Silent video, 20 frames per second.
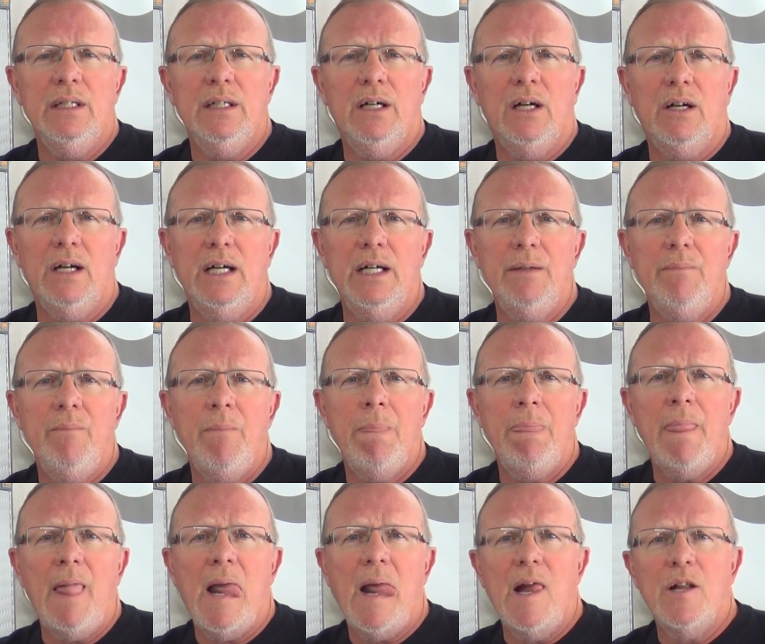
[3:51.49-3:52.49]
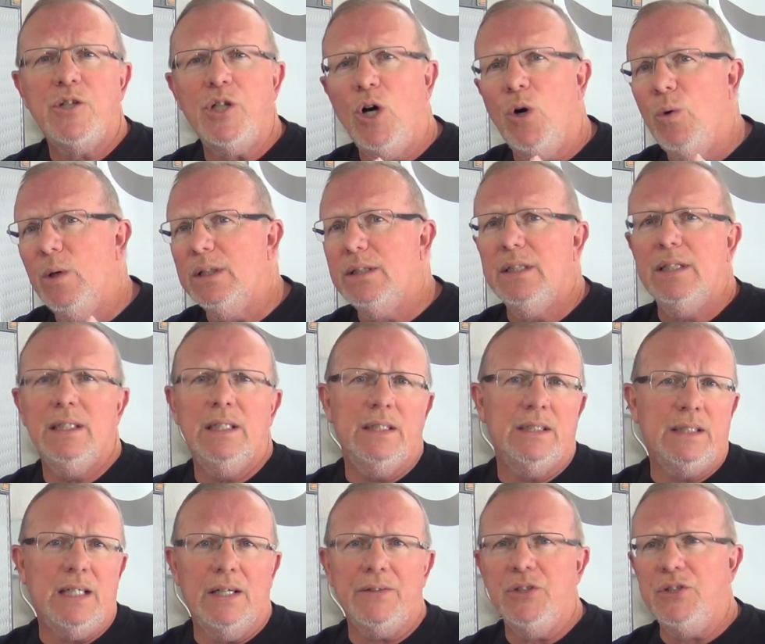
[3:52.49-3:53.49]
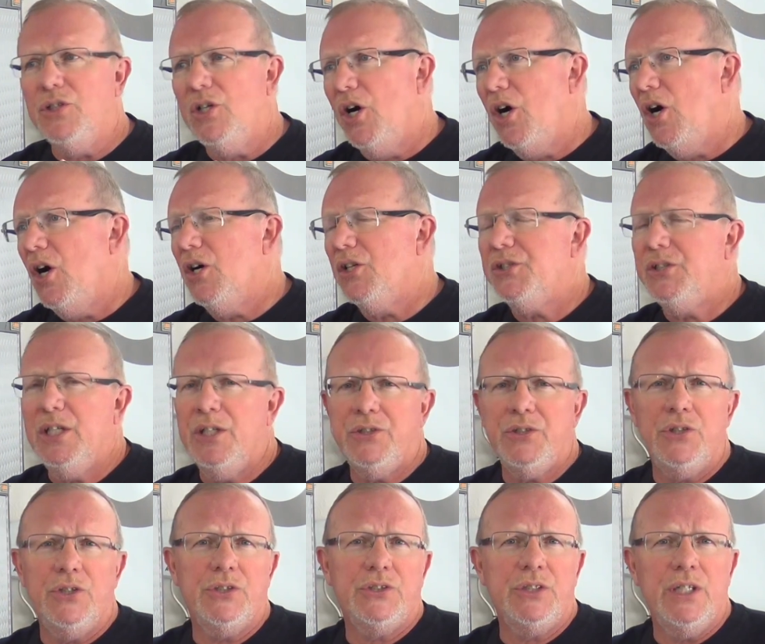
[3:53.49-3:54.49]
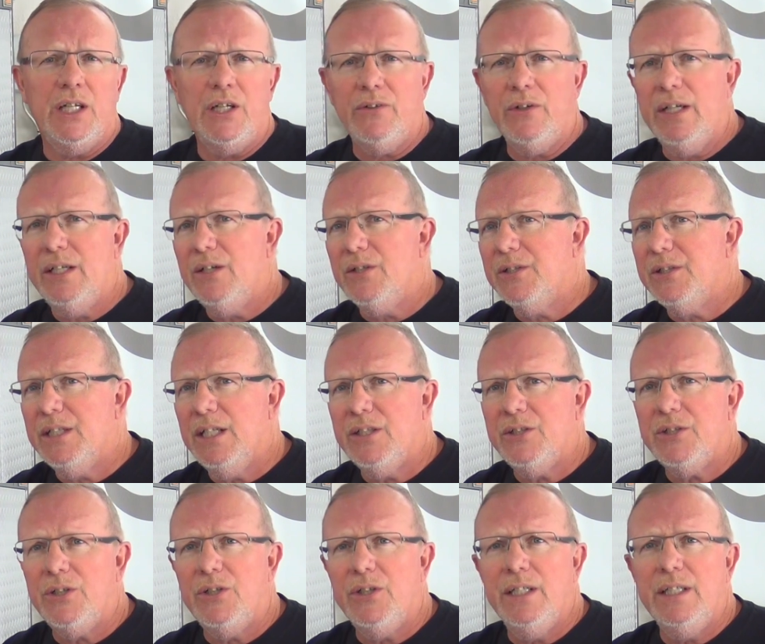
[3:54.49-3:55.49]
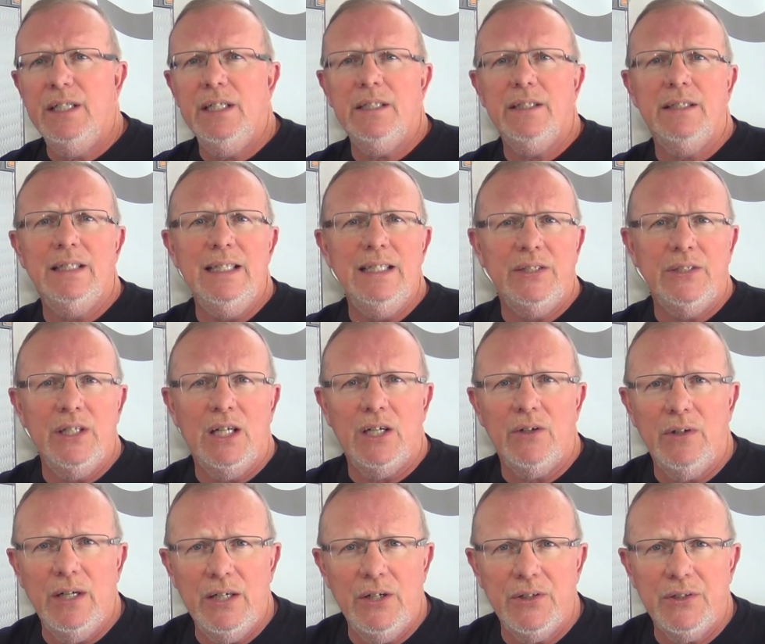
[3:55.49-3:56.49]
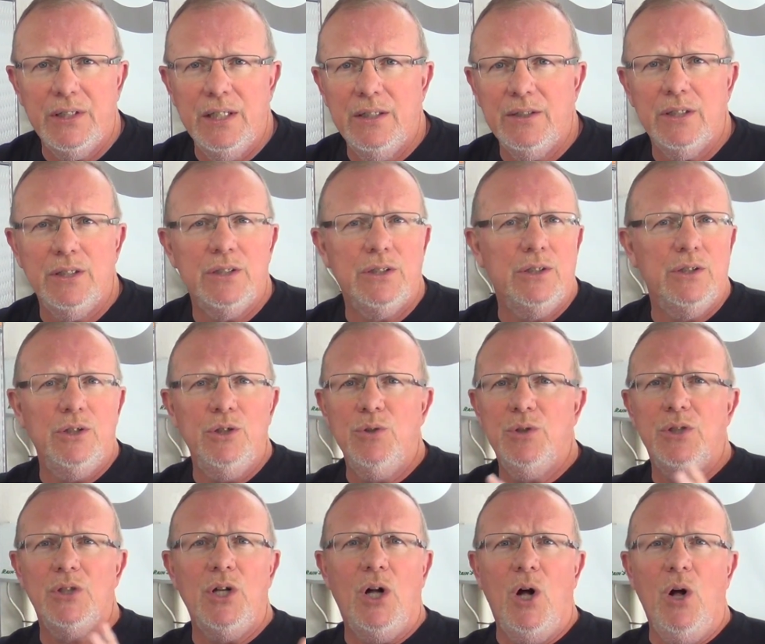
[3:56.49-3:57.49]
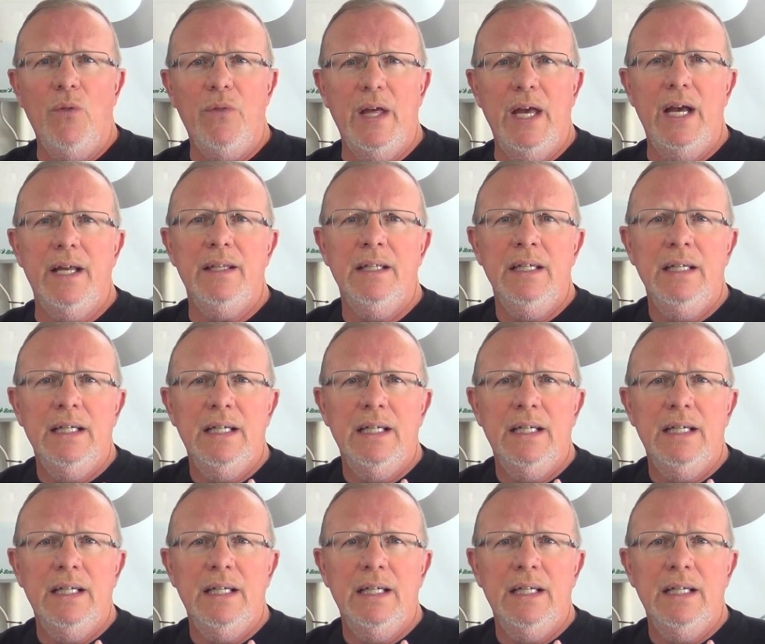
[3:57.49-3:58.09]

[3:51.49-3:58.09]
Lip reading: All right, so it's got the yaw sensor, accelerator sensor in it, decelerator sensor, it uses all that,